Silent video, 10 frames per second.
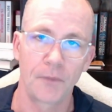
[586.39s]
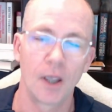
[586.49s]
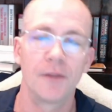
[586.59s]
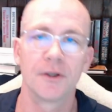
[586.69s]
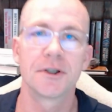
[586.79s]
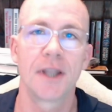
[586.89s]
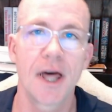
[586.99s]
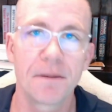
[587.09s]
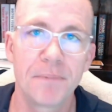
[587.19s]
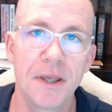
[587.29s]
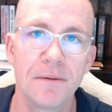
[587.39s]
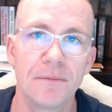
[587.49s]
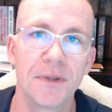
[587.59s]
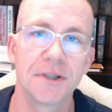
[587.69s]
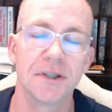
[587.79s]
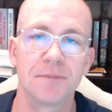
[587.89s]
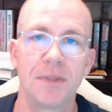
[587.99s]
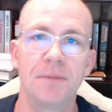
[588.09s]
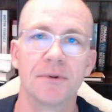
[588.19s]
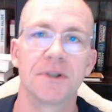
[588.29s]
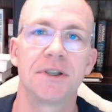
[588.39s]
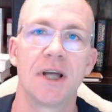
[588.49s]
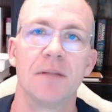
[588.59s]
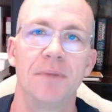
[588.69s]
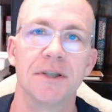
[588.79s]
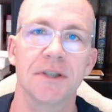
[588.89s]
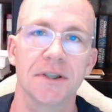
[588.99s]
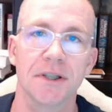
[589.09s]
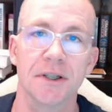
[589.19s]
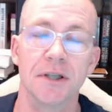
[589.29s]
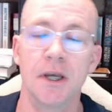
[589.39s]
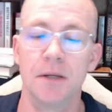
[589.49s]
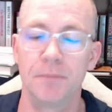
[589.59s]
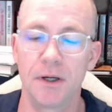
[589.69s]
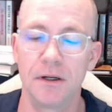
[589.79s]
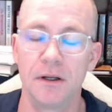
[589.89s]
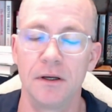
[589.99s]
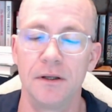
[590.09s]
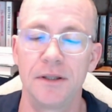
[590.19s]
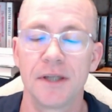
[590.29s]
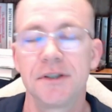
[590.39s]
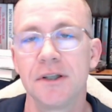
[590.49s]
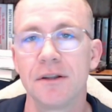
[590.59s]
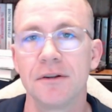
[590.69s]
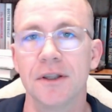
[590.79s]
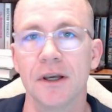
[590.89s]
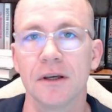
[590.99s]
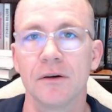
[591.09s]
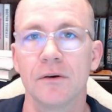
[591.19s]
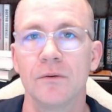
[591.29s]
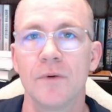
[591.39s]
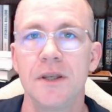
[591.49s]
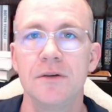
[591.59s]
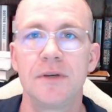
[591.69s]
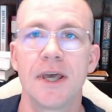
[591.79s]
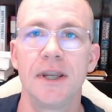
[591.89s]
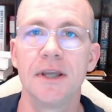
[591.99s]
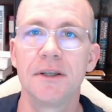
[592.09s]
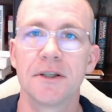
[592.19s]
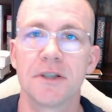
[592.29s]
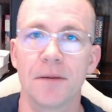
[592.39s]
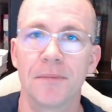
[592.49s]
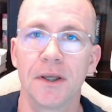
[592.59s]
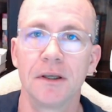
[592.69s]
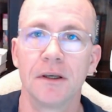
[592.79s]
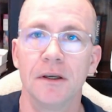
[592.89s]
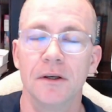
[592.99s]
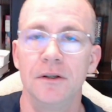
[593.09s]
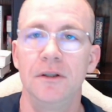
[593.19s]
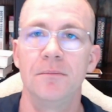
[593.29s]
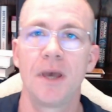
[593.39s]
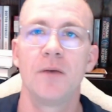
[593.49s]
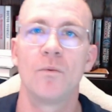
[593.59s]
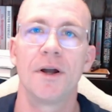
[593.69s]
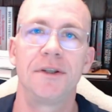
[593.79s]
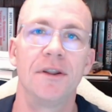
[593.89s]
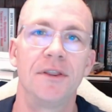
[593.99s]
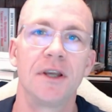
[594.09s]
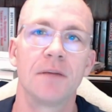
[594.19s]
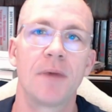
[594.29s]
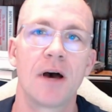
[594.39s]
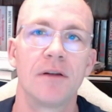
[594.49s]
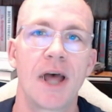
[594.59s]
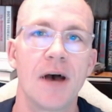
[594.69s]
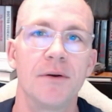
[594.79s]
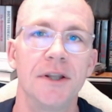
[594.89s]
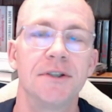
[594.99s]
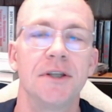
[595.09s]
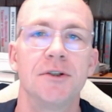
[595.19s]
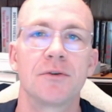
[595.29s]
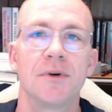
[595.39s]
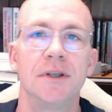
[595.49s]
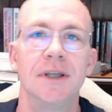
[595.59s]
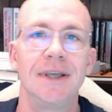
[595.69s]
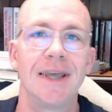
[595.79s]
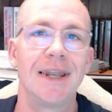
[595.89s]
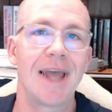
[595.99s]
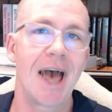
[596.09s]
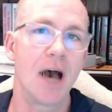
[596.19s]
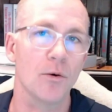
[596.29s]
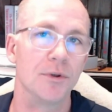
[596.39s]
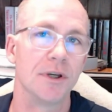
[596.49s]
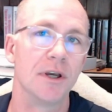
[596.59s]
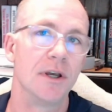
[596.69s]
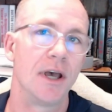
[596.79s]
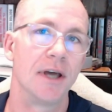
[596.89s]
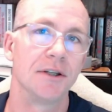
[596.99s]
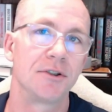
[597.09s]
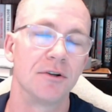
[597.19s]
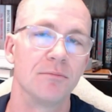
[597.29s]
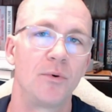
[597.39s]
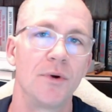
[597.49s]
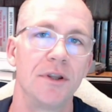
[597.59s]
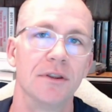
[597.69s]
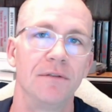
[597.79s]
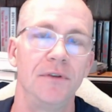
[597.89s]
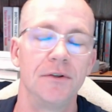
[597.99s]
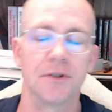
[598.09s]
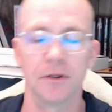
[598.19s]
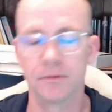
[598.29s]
There's a lot of reasons people sell businesses, but that's the other thing. When you get into something, you may want to think about how it is that you're going to get out at a certain point in the future.